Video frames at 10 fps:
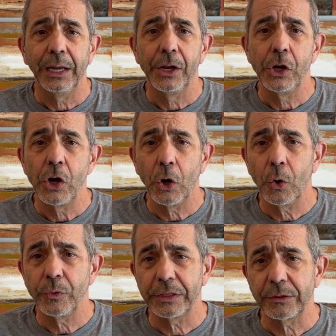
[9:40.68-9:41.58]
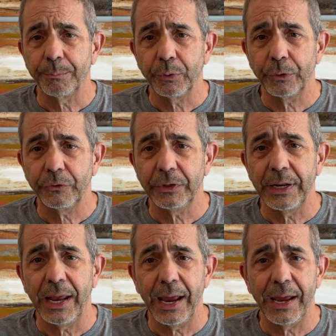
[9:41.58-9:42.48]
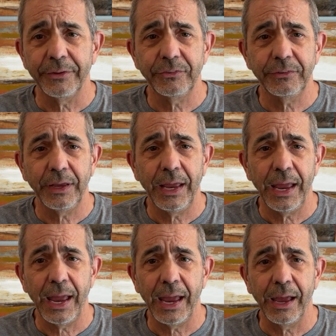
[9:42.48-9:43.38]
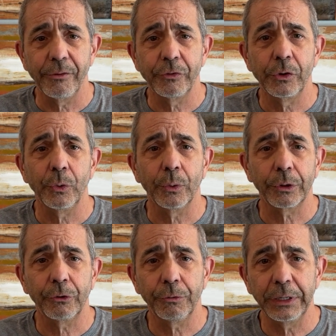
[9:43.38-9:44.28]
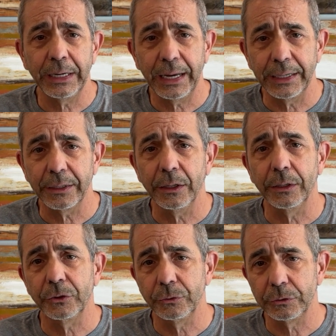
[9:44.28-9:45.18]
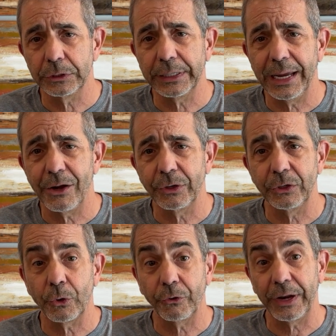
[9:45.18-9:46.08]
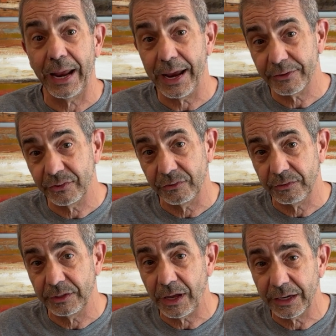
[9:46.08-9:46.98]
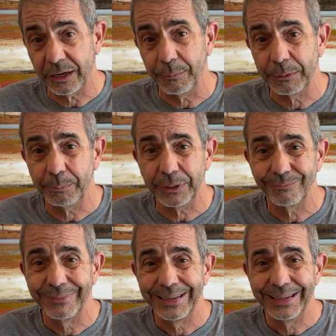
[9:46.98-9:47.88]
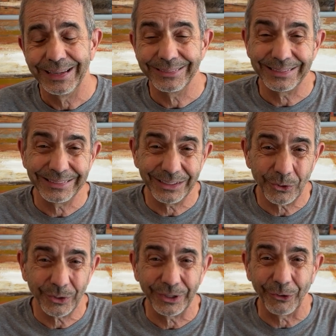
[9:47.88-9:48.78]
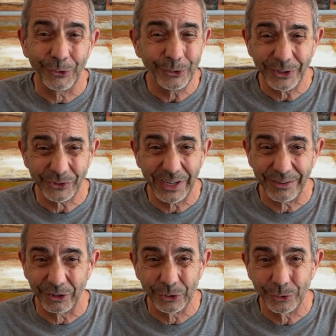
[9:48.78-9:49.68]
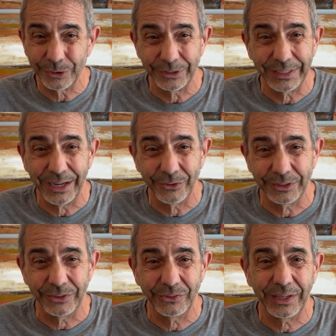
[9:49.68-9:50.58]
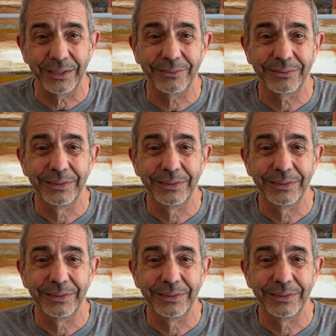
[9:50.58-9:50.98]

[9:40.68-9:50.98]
know that the person has to have or create a Google account in order to access the document, but as I said earlier, who doesn't have a Google account these days?